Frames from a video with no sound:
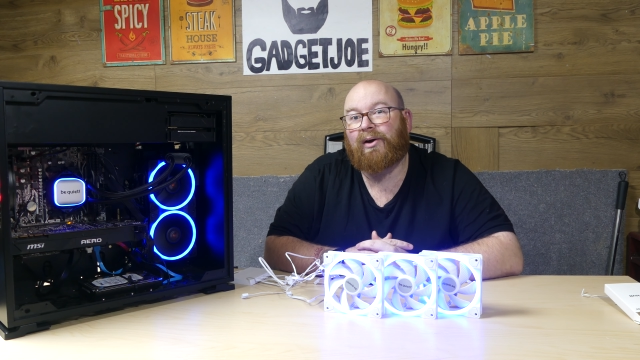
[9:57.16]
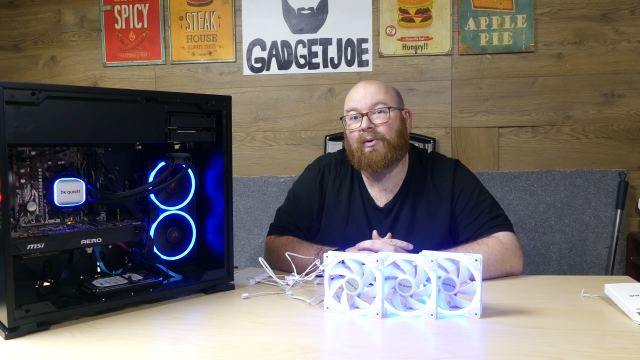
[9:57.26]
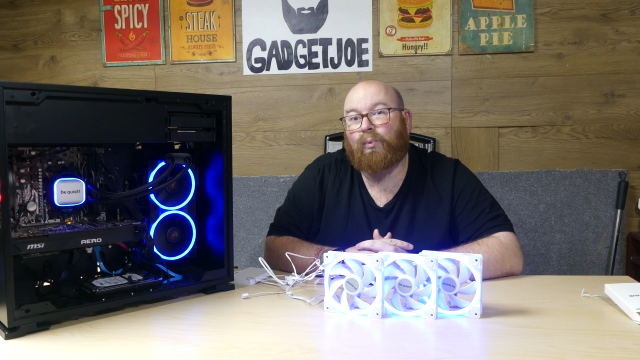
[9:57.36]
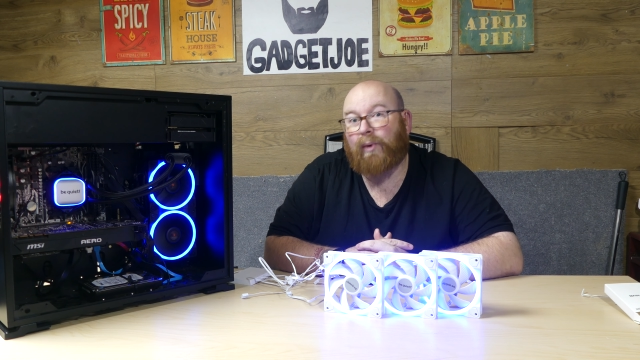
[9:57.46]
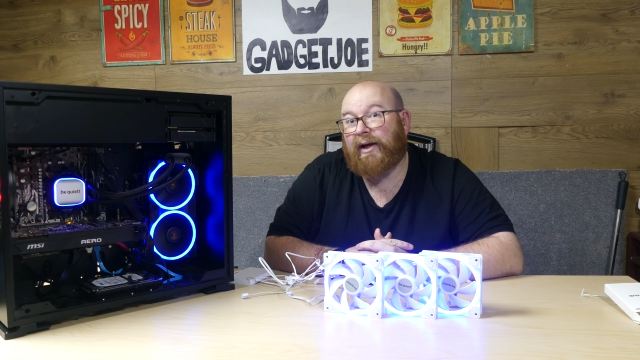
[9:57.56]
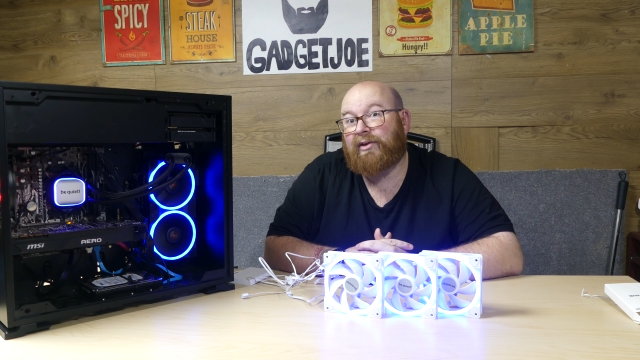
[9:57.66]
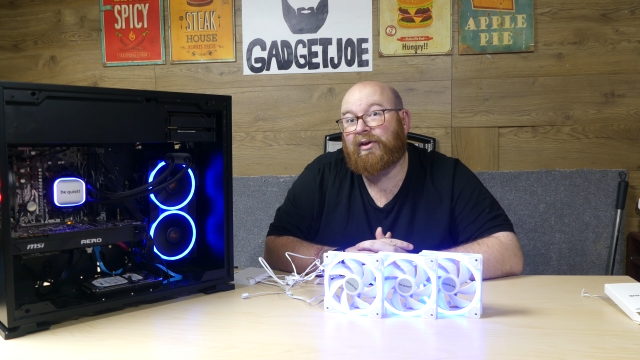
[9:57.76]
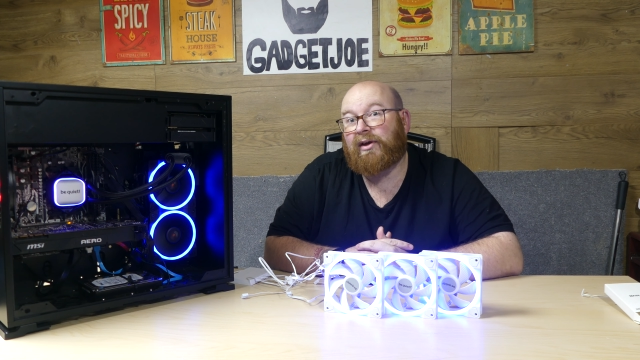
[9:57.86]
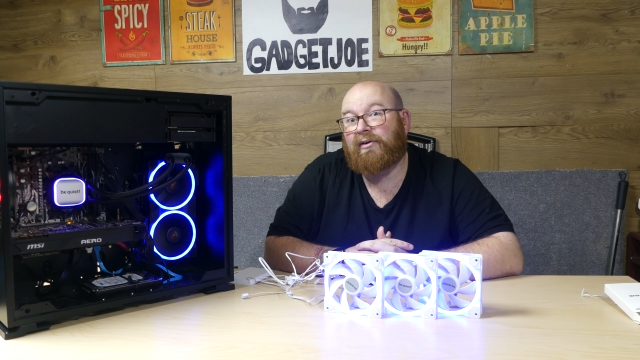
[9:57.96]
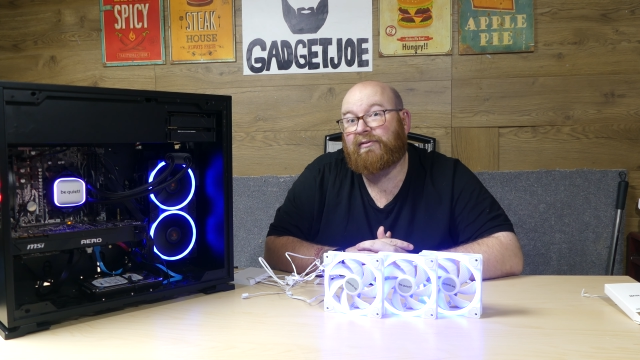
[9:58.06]

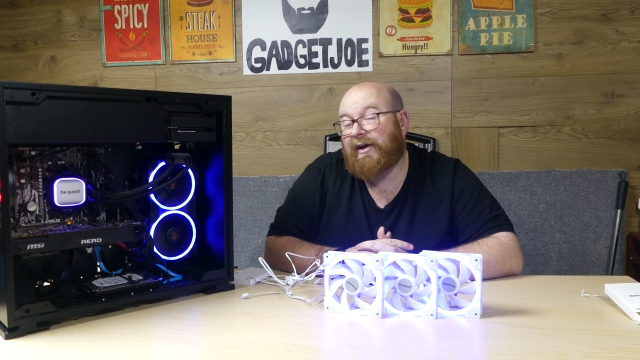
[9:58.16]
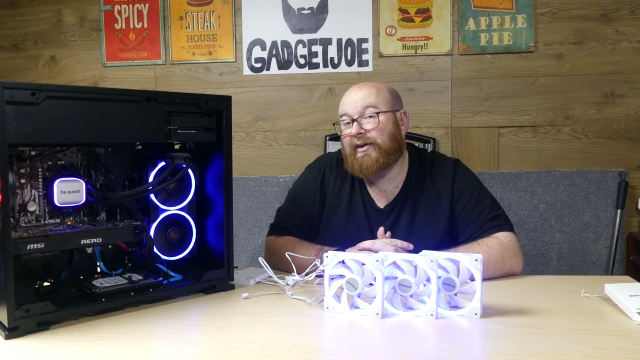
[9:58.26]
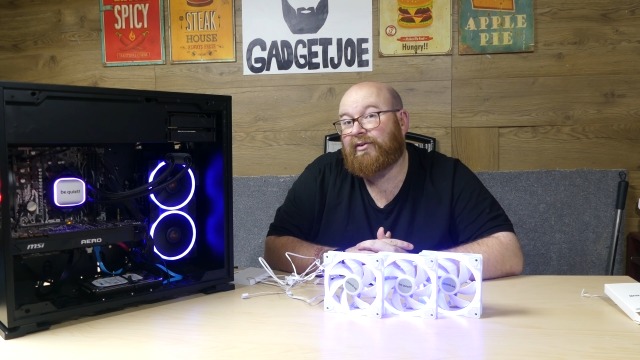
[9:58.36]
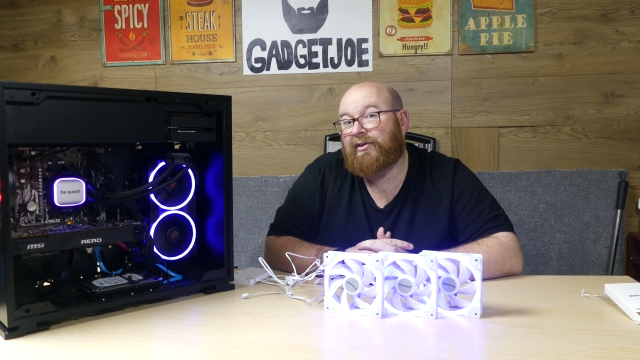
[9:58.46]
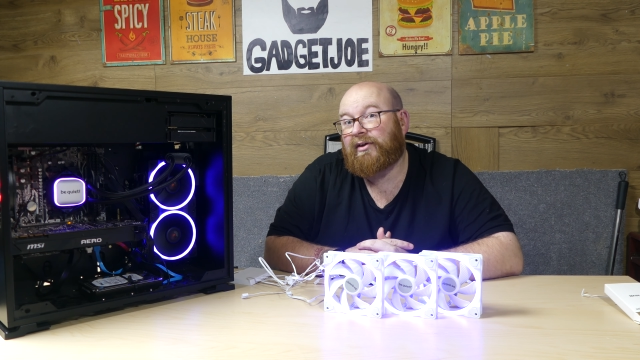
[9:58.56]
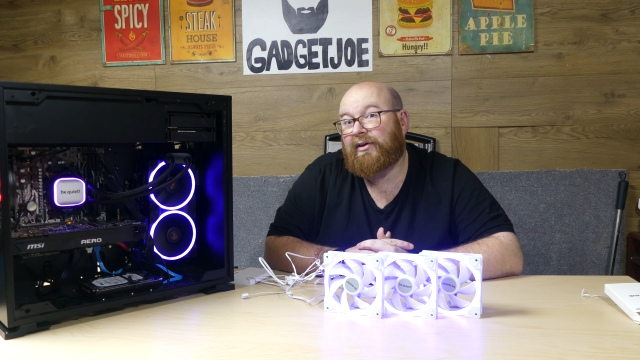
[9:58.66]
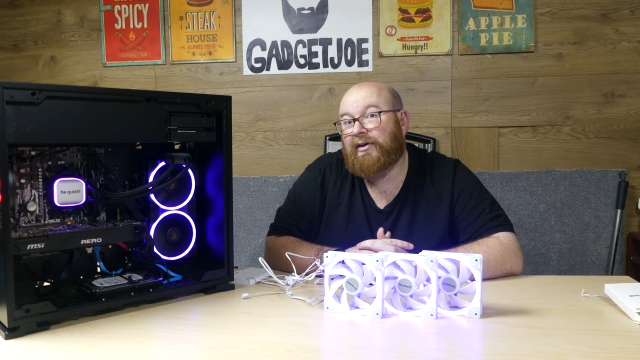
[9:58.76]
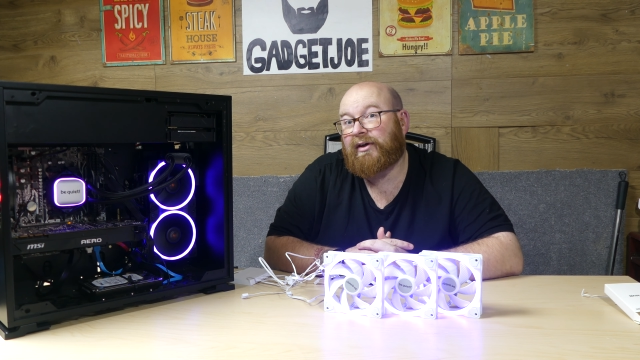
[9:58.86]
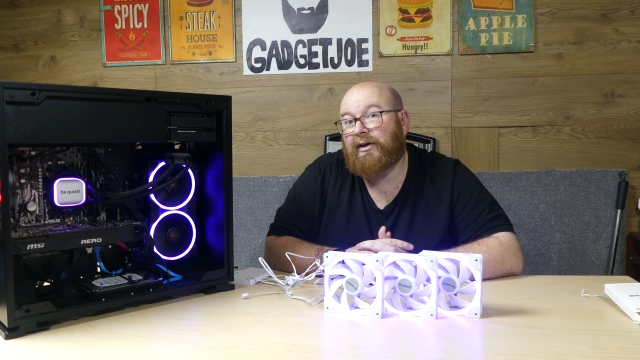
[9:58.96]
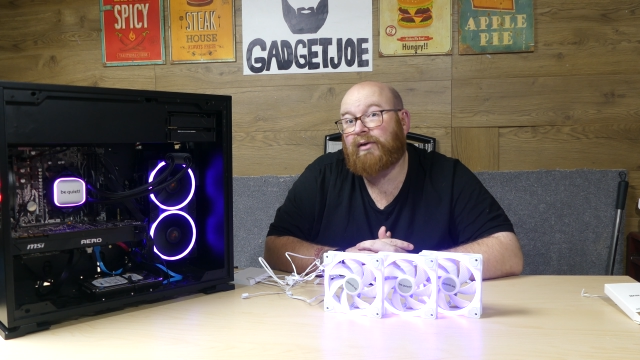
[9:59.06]
white fans.
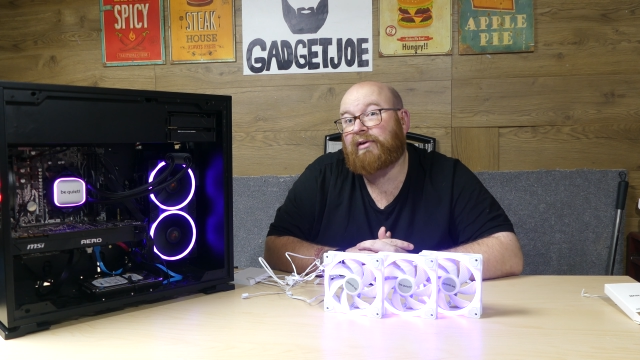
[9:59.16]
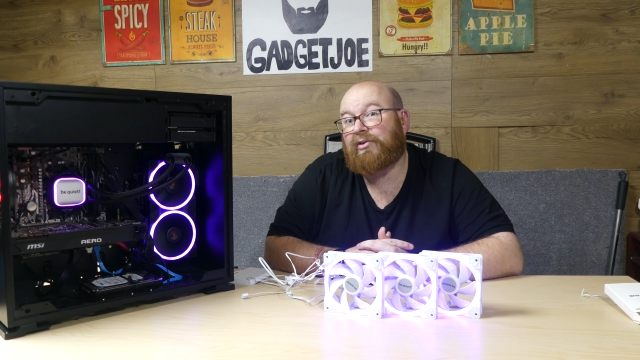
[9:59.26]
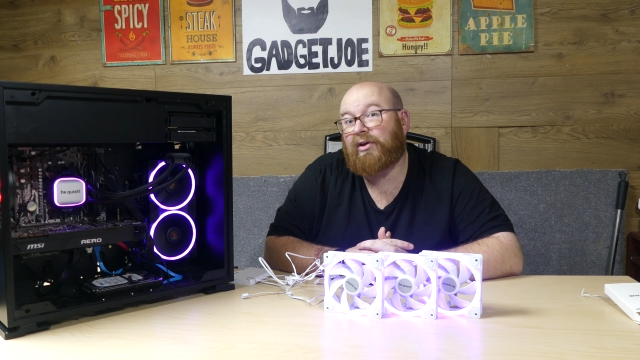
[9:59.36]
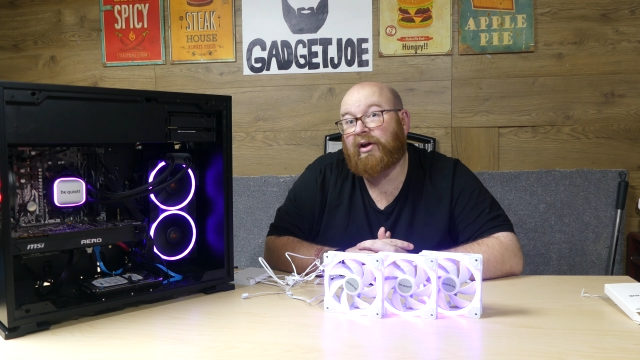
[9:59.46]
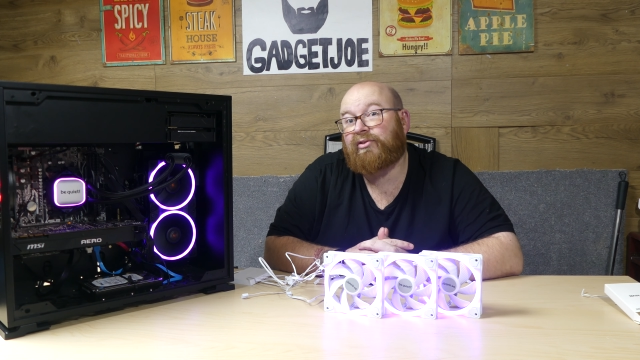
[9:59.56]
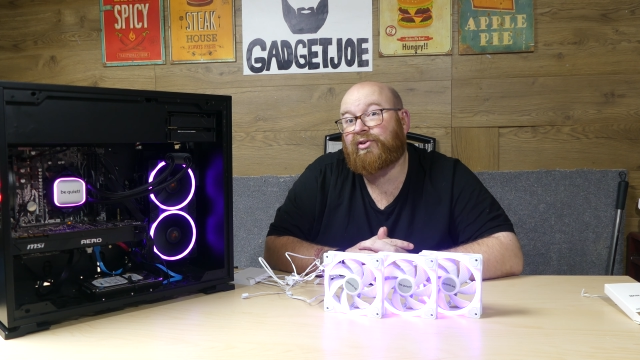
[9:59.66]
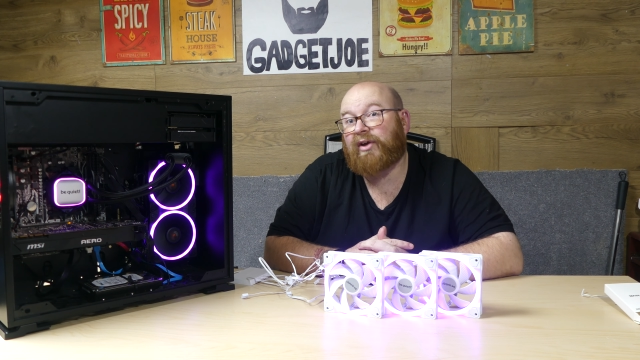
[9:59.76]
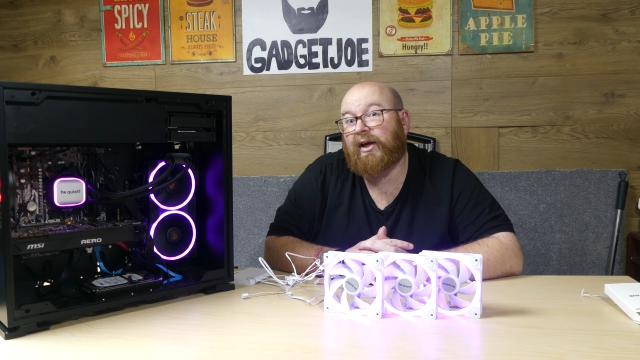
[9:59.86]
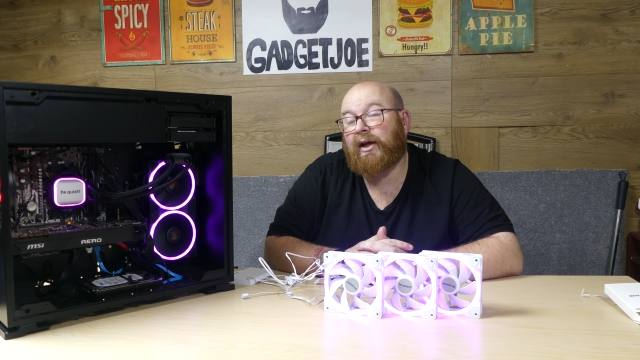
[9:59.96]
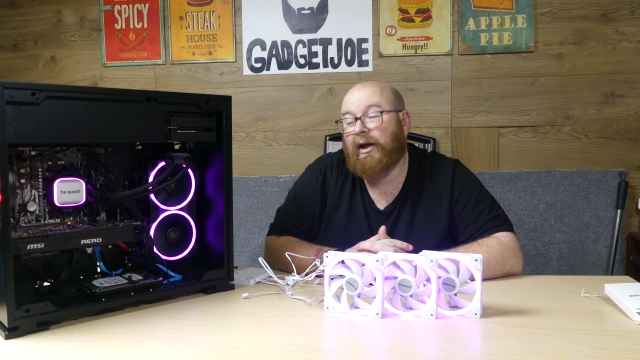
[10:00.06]
I know that's a lot to
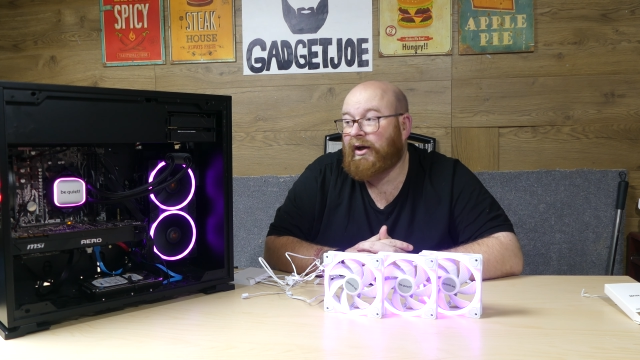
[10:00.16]
say.